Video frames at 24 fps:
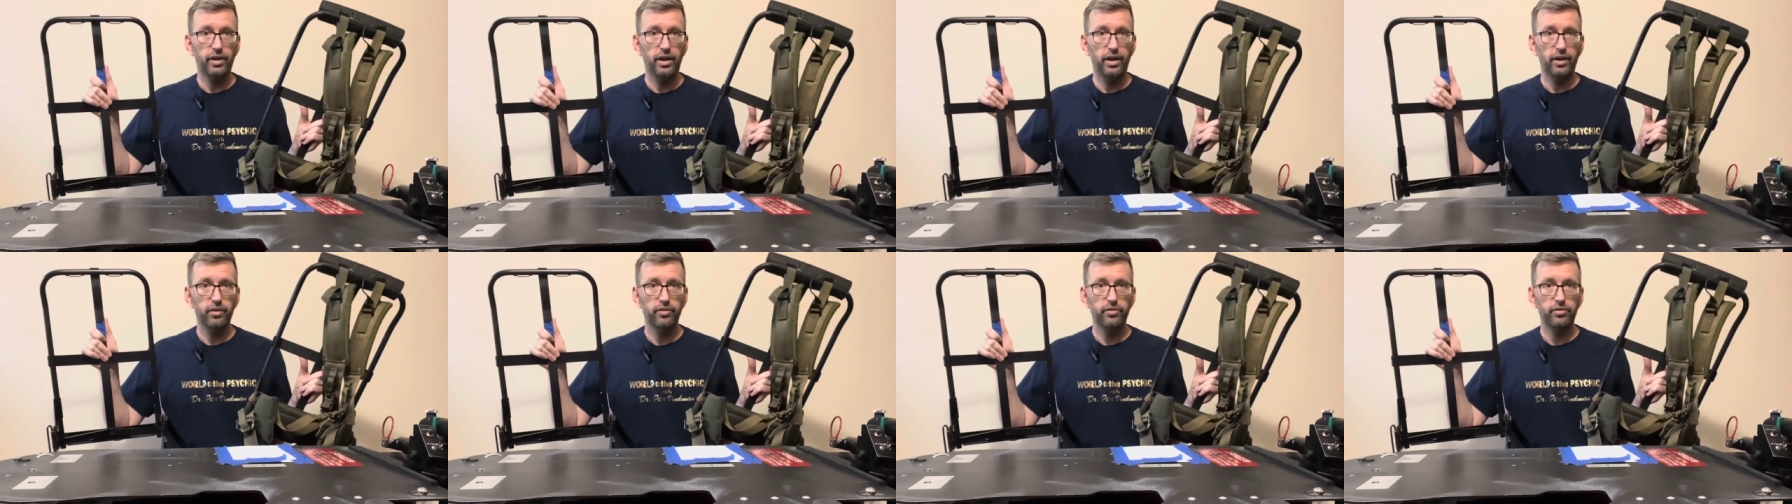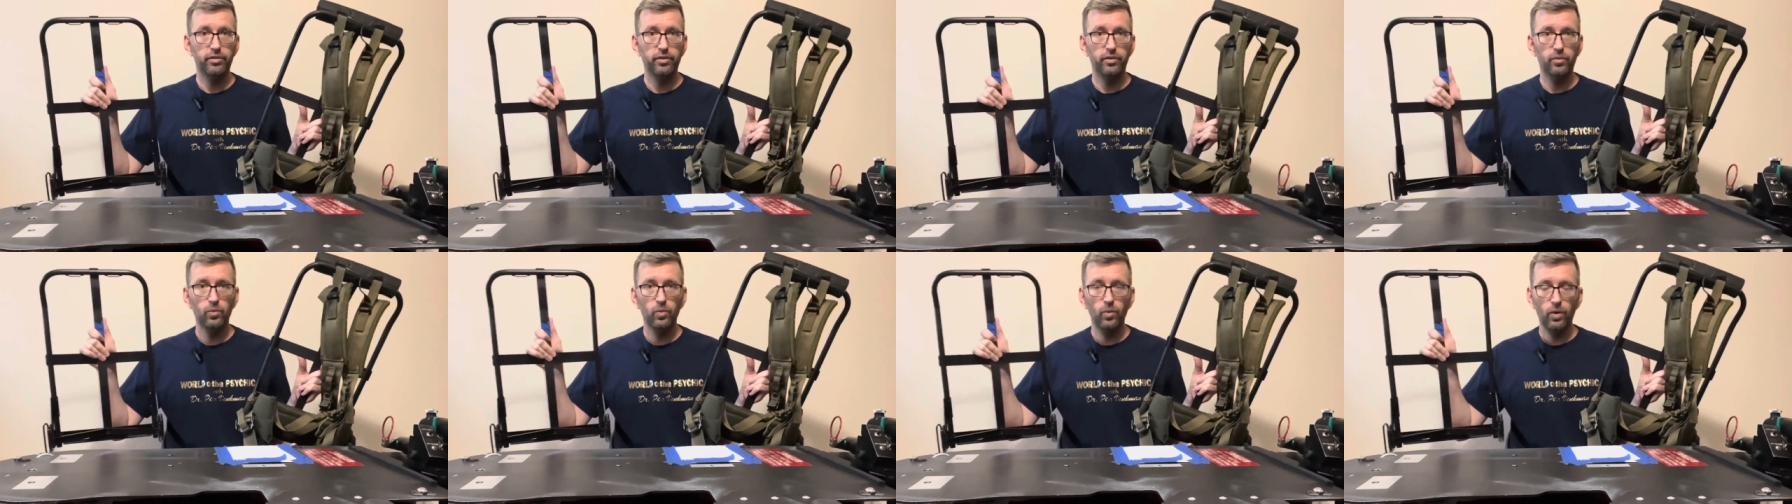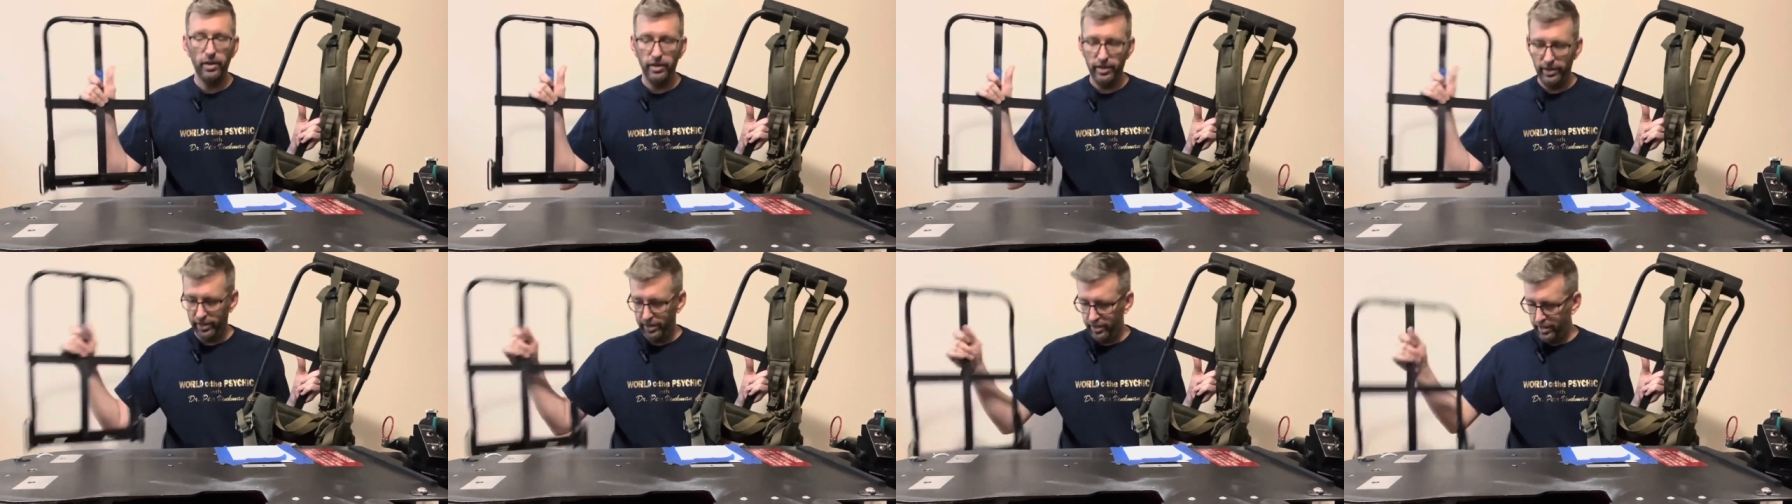
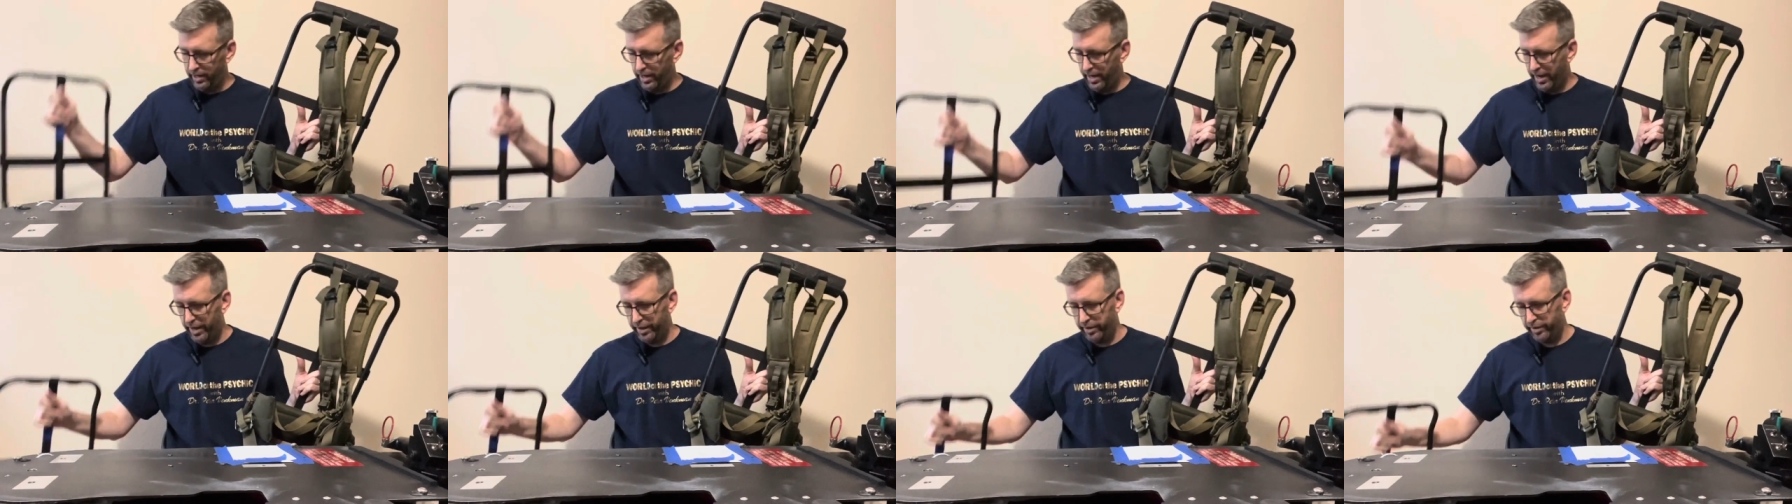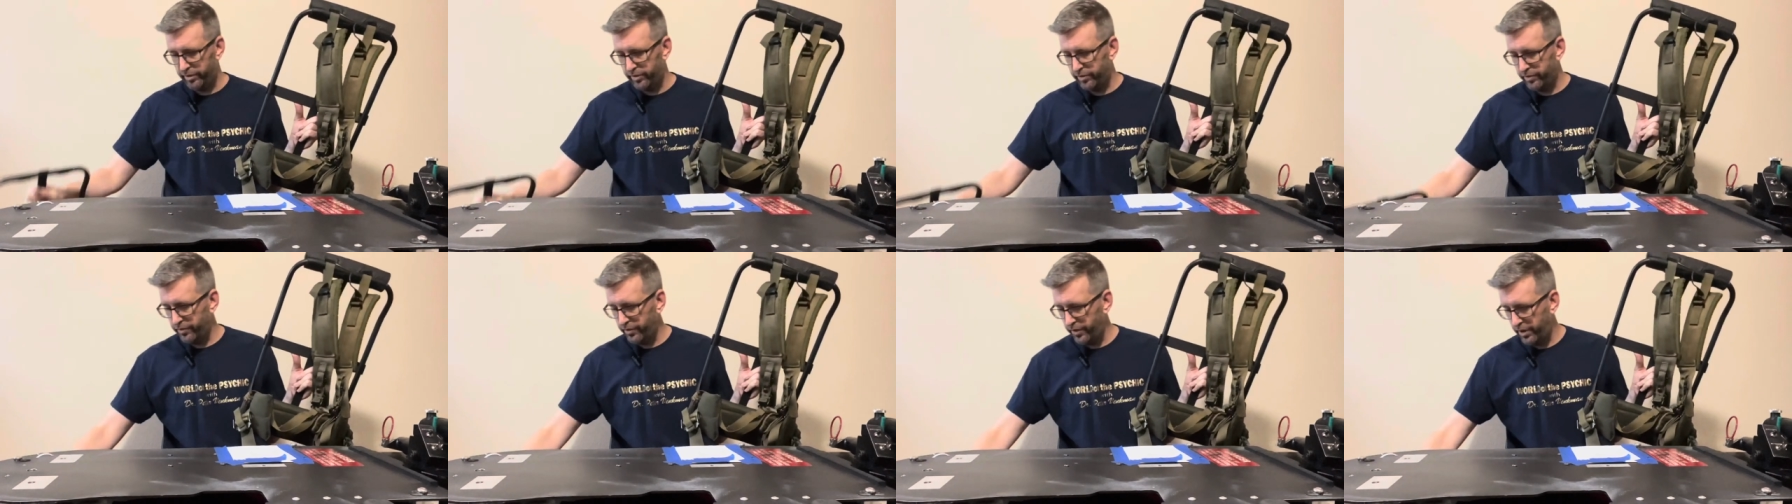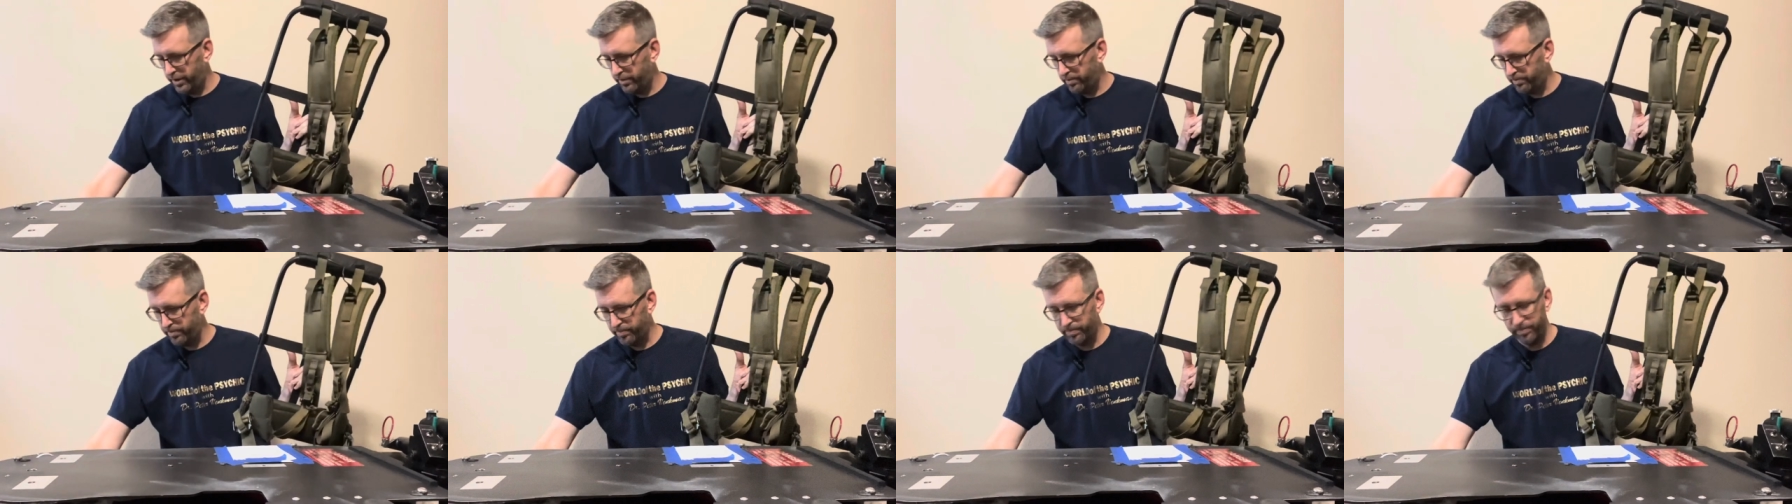LC1 ALICE
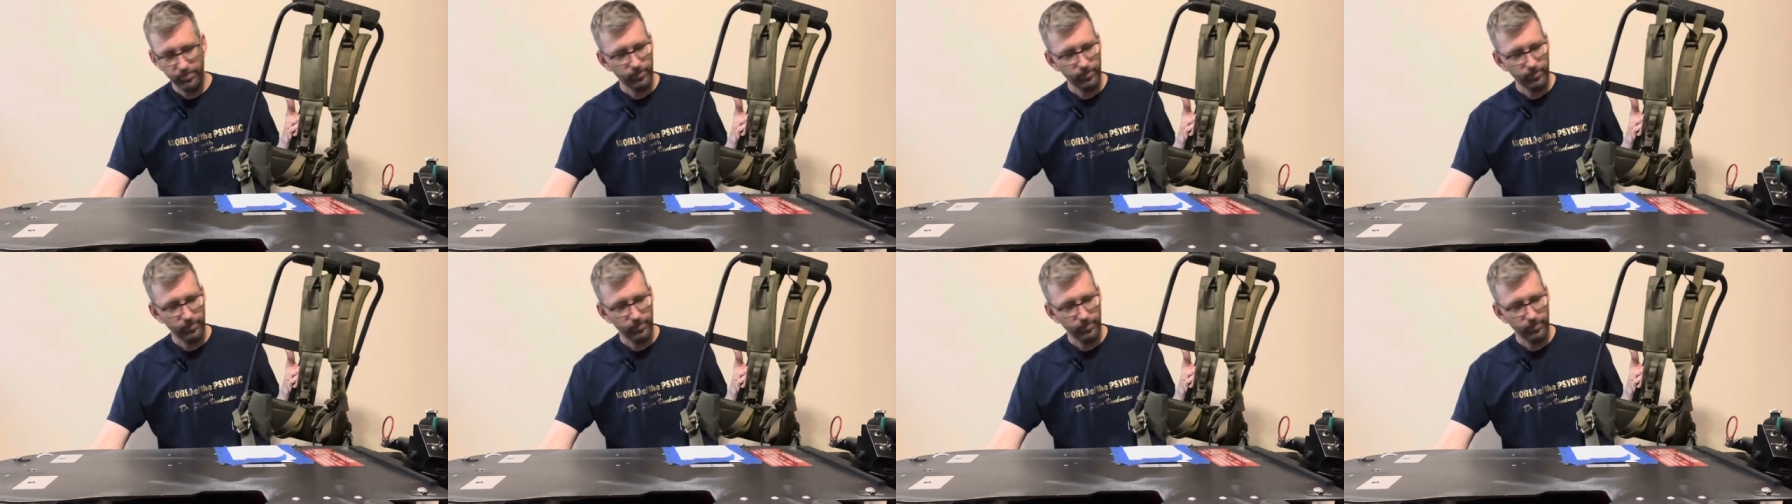frame.